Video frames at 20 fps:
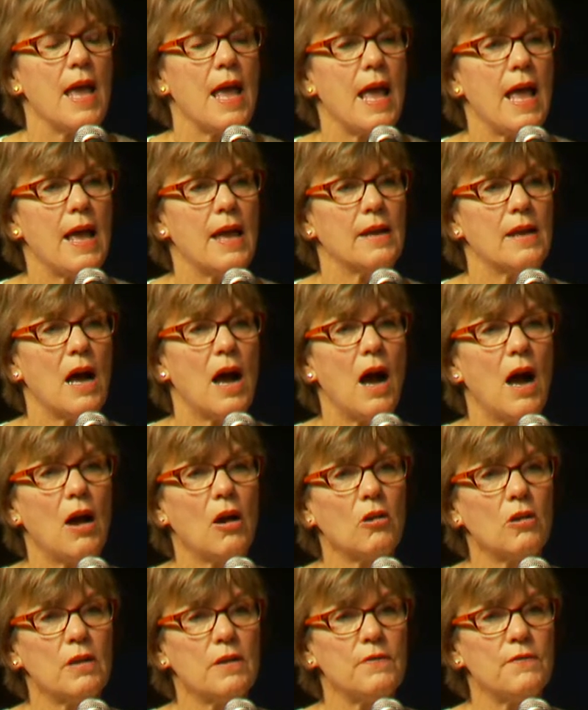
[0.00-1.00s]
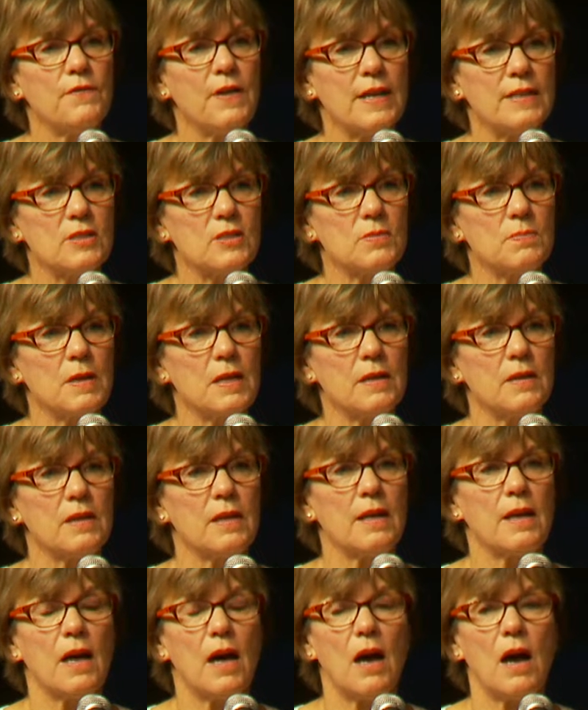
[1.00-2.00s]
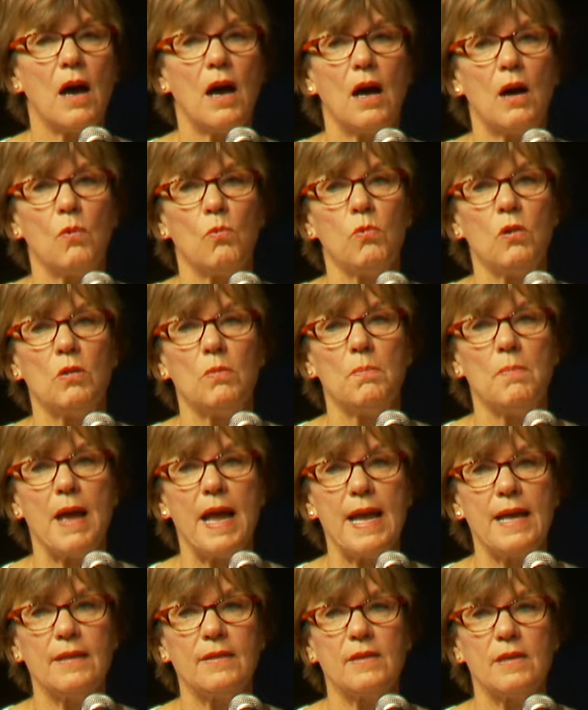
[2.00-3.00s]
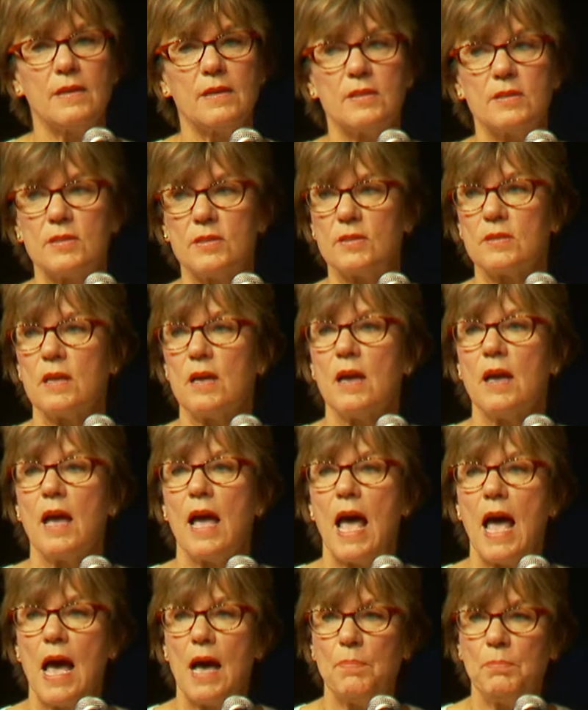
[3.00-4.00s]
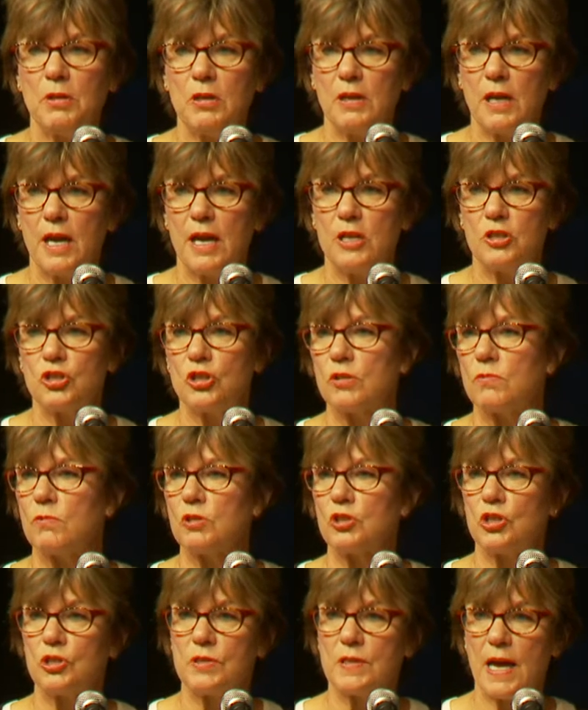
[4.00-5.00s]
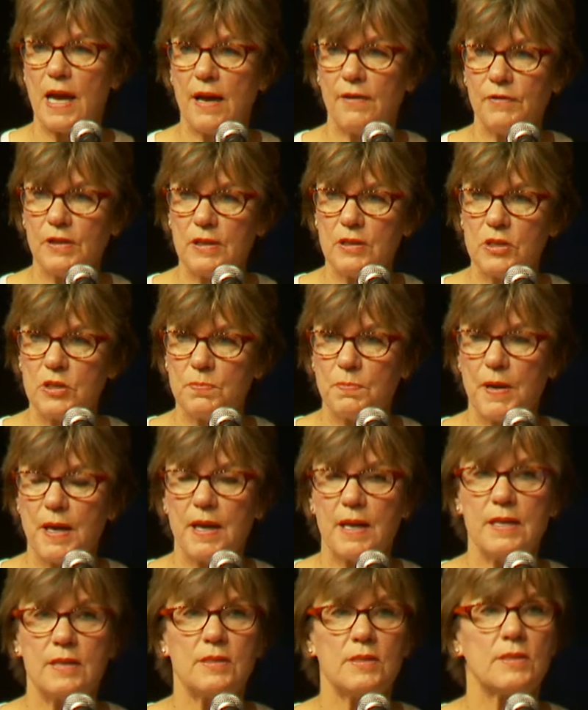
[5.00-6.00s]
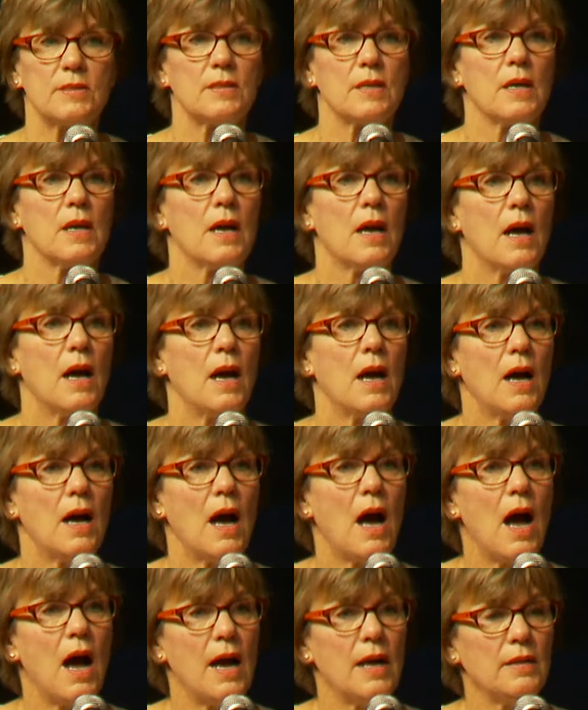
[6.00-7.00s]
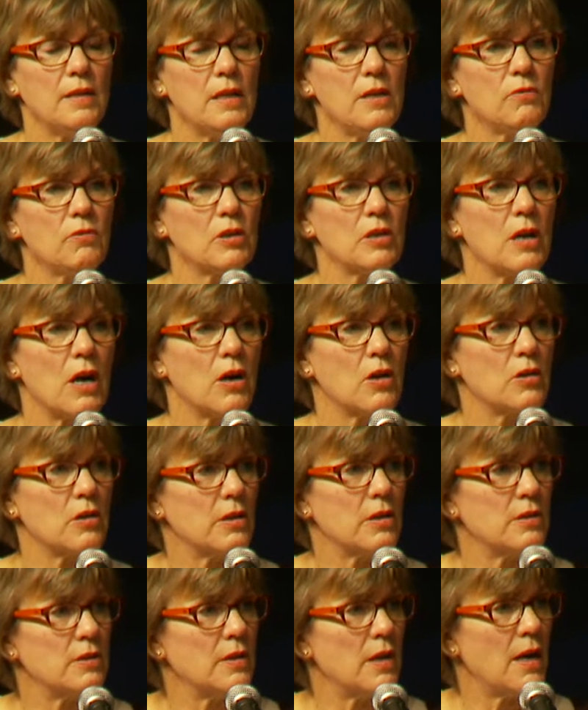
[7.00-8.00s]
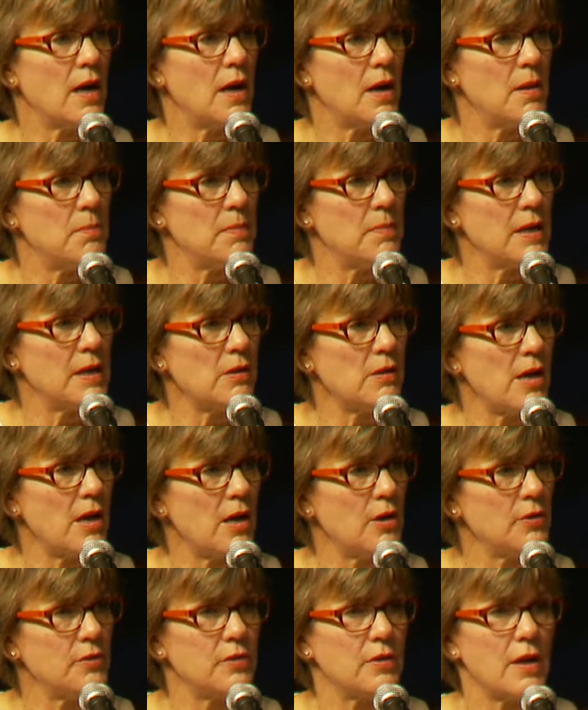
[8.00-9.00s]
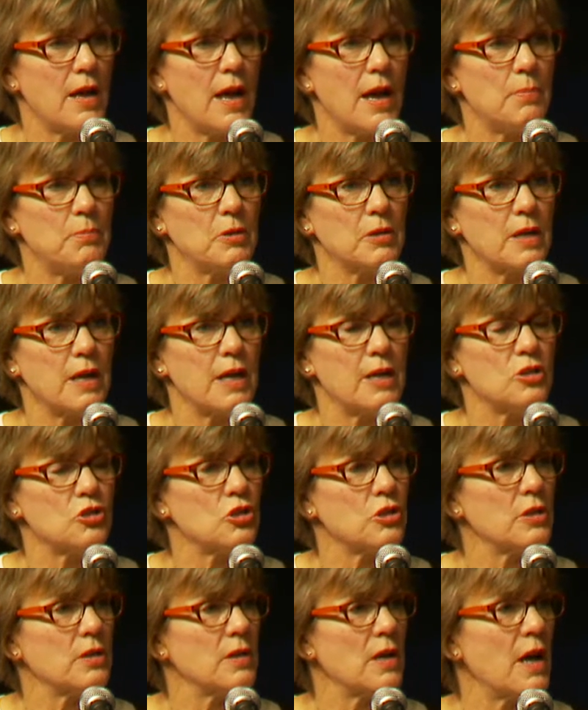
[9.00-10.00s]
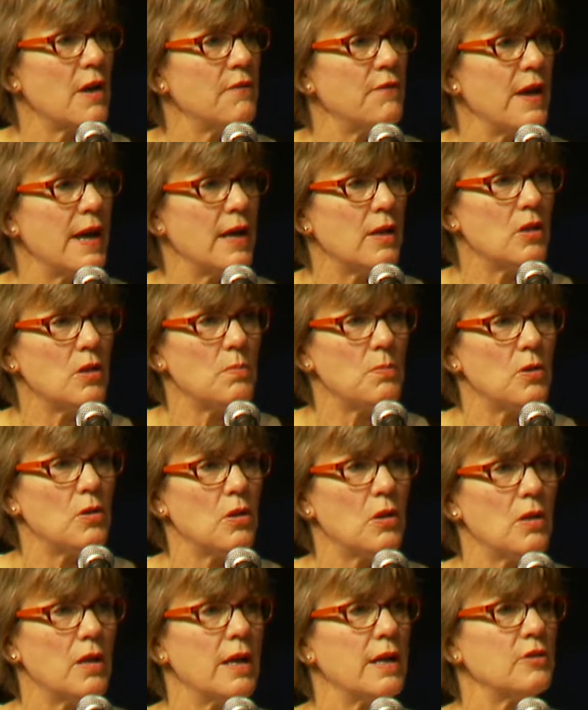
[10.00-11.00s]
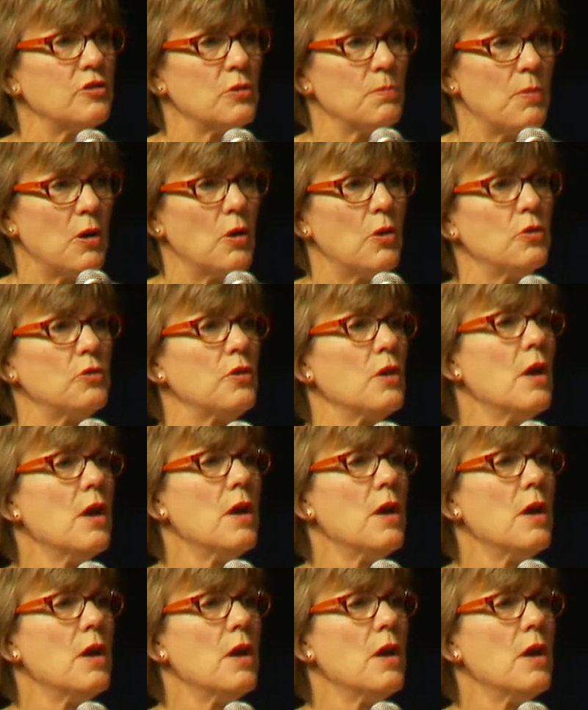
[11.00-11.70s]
And our investment will make this application, which is evidence-based, highly regarded mental health application, available to both